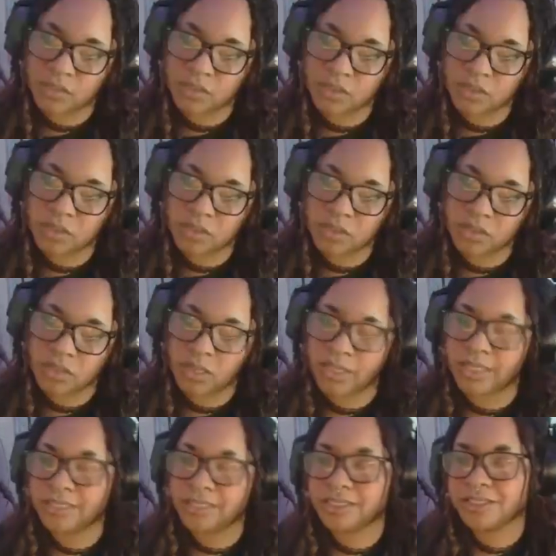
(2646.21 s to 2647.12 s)
one,
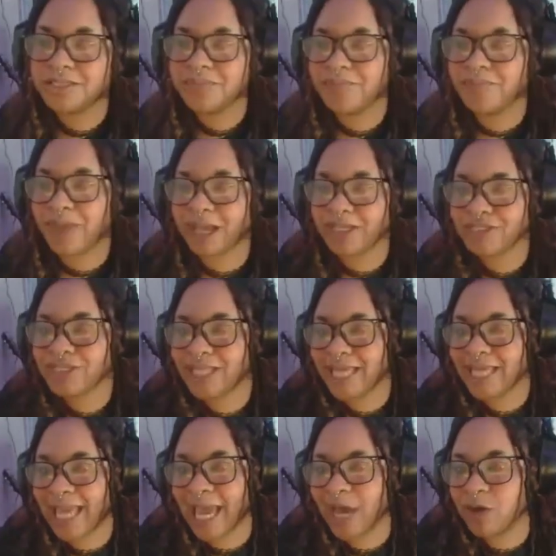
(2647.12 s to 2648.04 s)
it doesn't match the
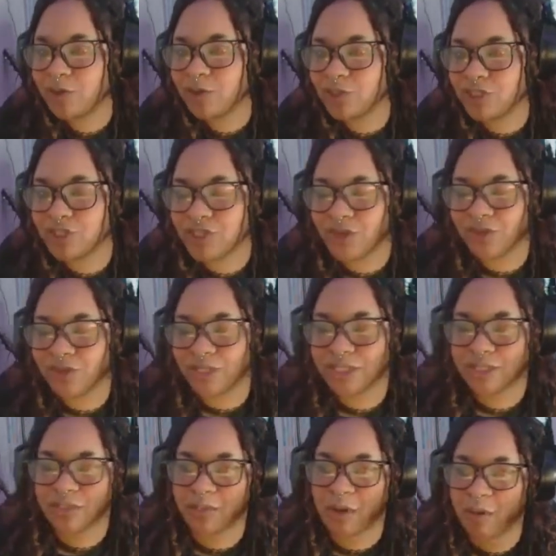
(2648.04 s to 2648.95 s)
couch though,
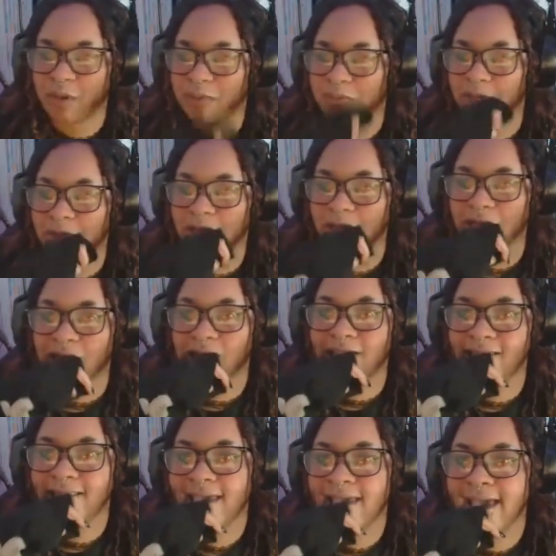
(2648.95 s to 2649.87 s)
that's the problem. Maybe not.
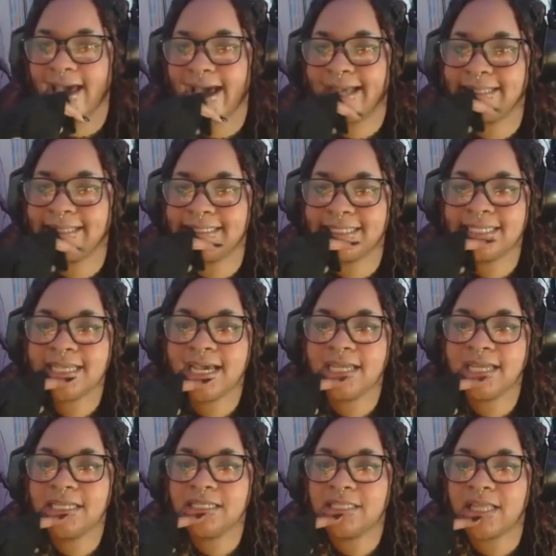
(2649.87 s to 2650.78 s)
I did
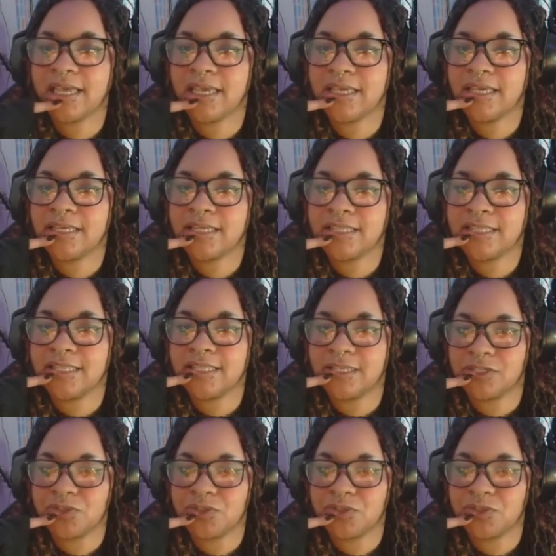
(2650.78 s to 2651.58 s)
kind of like this